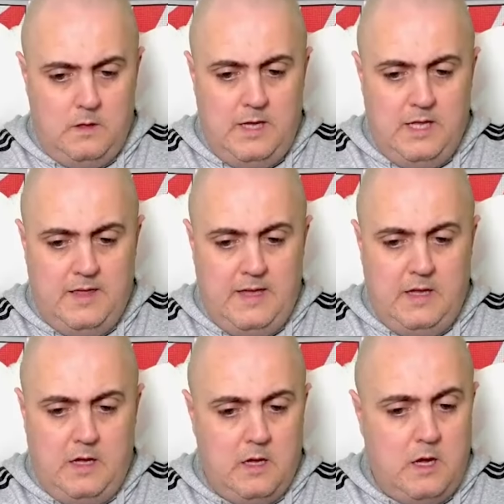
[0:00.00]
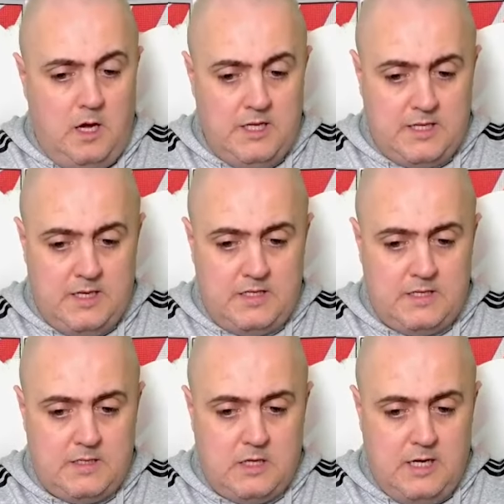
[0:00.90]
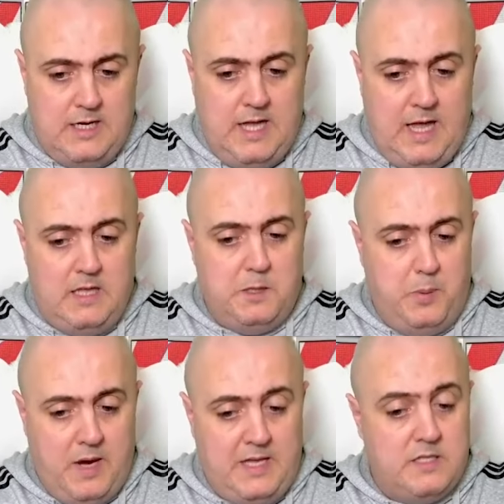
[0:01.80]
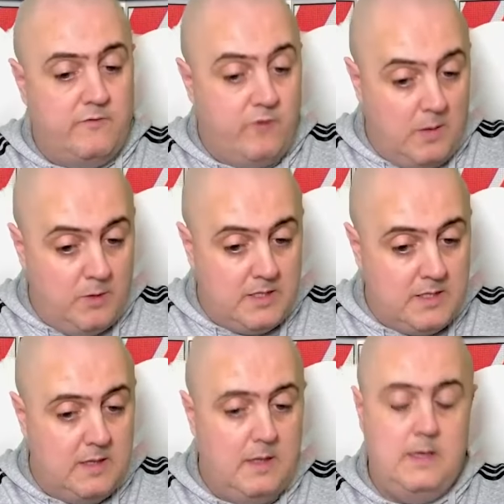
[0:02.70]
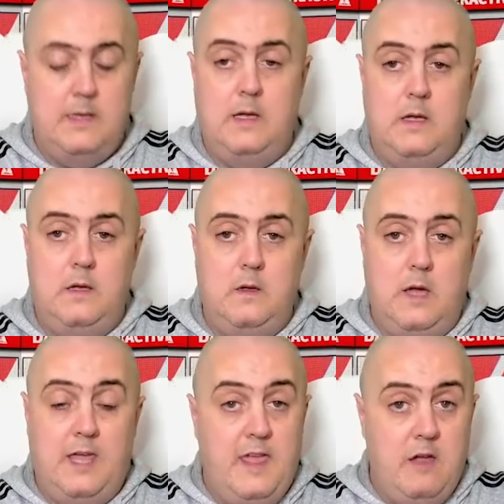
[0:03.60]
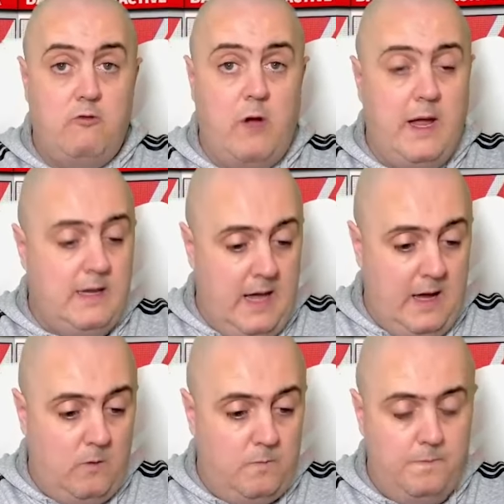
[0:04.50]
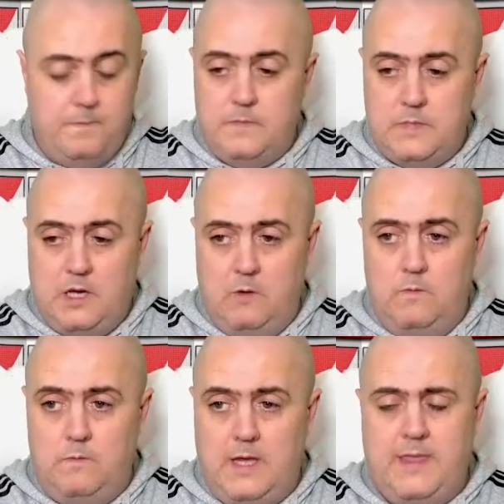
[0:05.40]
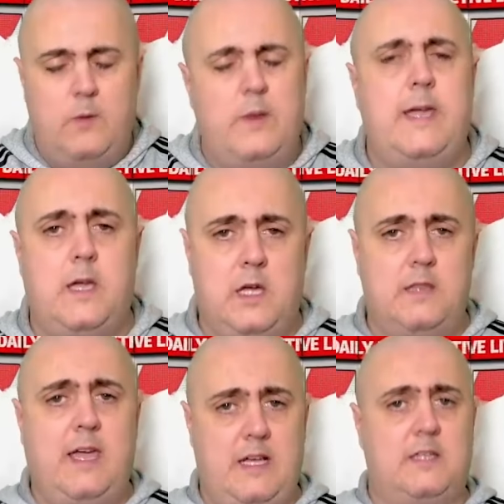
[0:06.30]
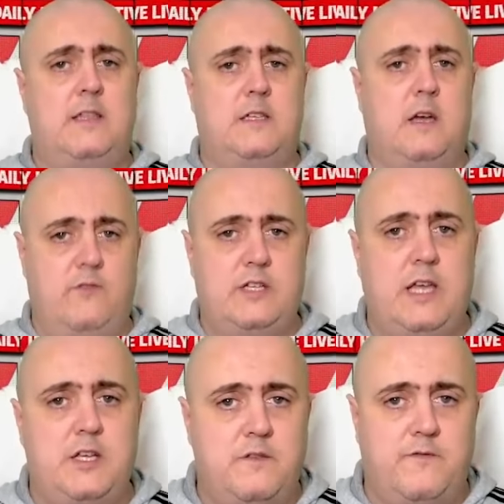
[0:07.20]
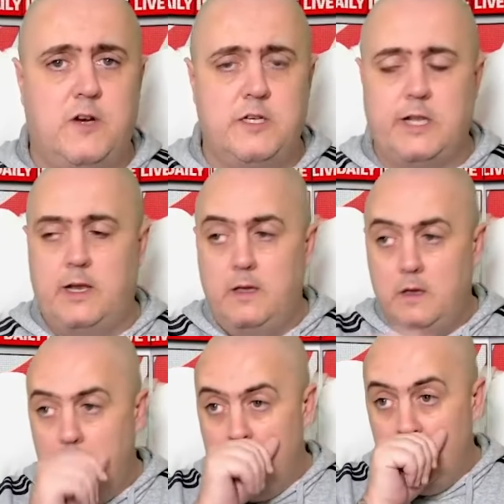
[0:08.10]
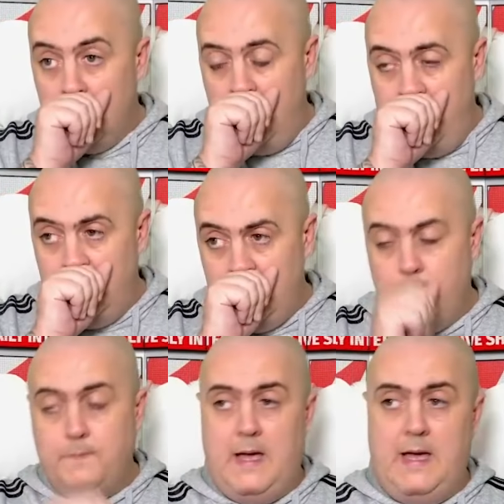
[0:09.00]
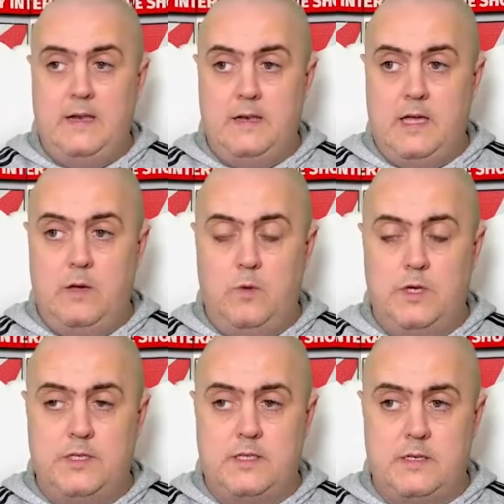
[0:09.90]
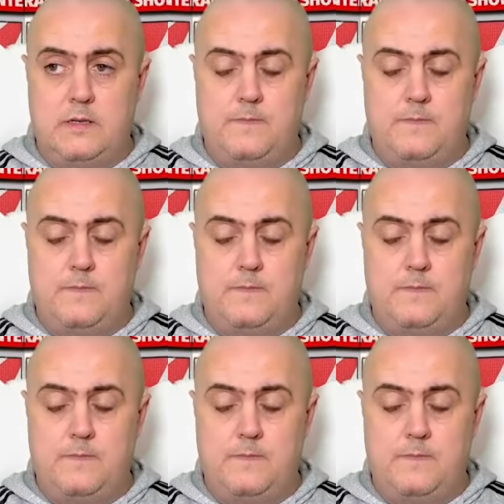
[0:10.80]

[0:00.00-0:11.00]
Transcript: Do you think Costas going to take the place of Robertson? I think right now, so I think we need context in this conversation firstly. And it was